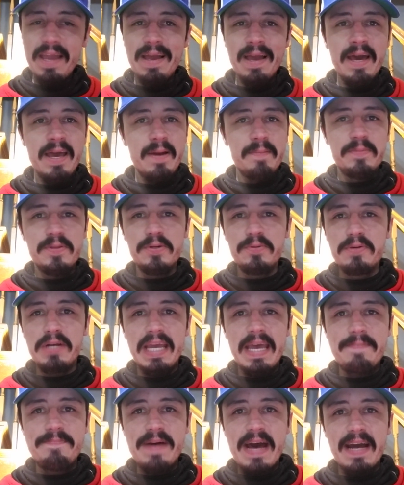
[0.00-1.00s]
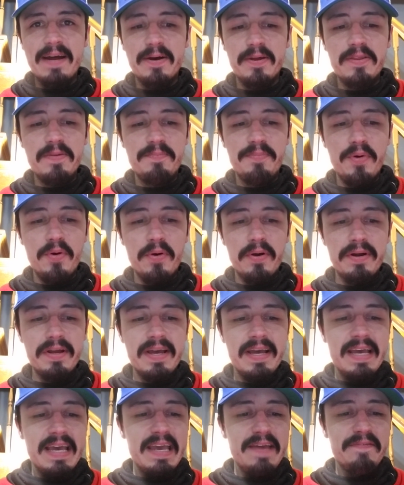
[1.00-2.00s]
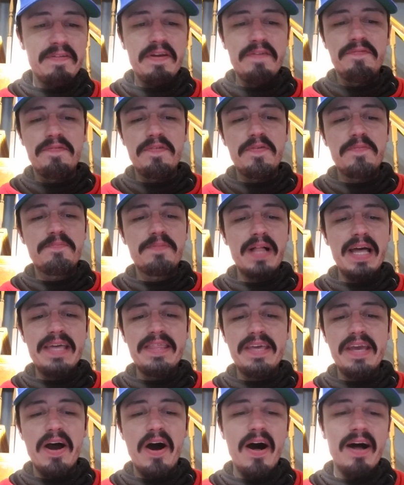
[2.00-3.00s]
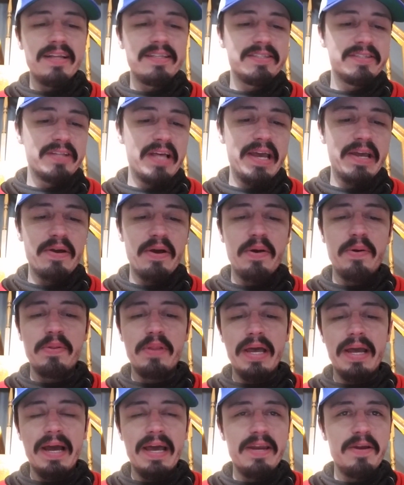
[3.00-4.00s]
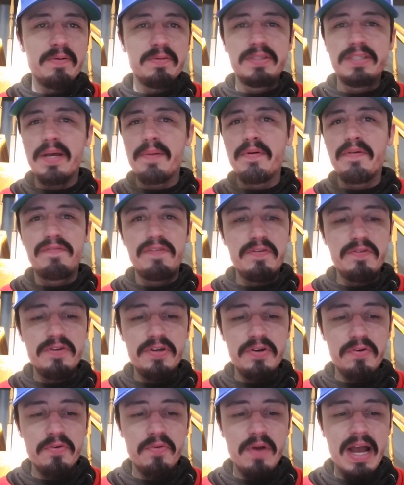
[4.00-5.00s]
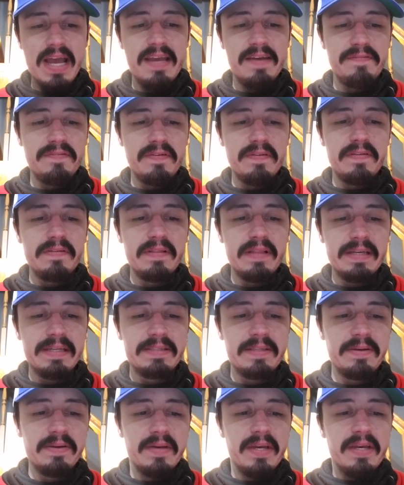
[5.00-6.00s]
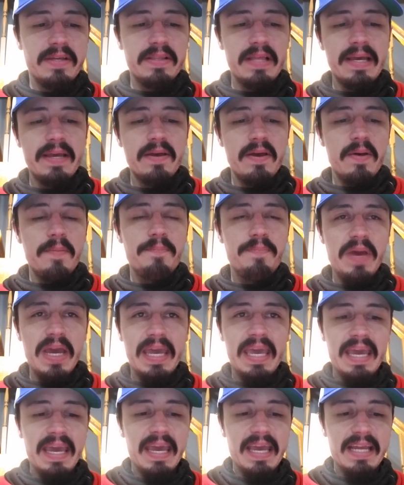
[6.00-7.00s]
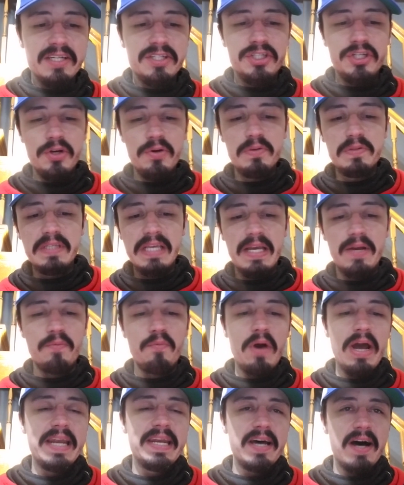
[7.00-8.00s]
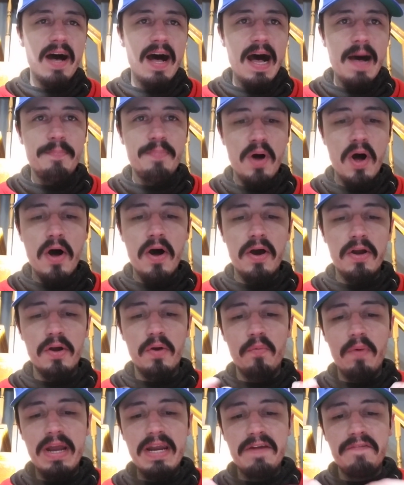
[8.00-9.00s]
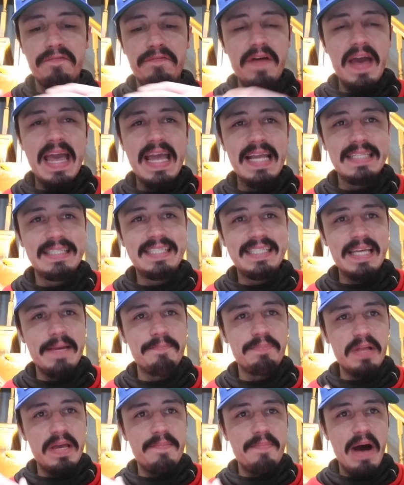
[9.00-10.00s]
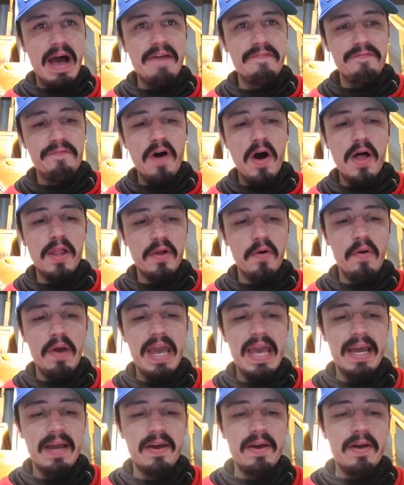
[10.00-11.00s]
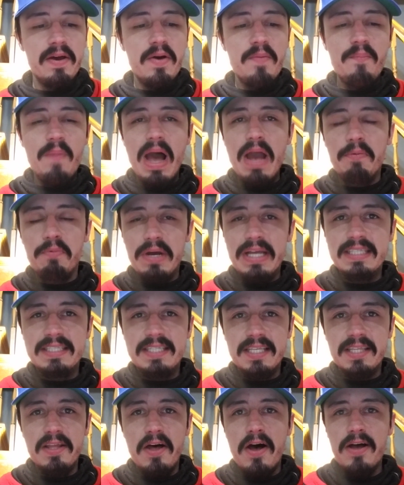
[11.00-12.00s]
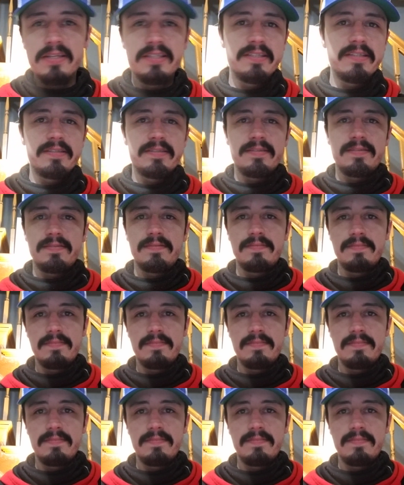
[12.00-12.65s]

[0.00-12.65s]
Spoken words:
And I'm due to get back on the board. Even if you play the odds, like I know some of you do, right? If you do like picking and choosing when to hop on or when to fade simply by following my wins and losses.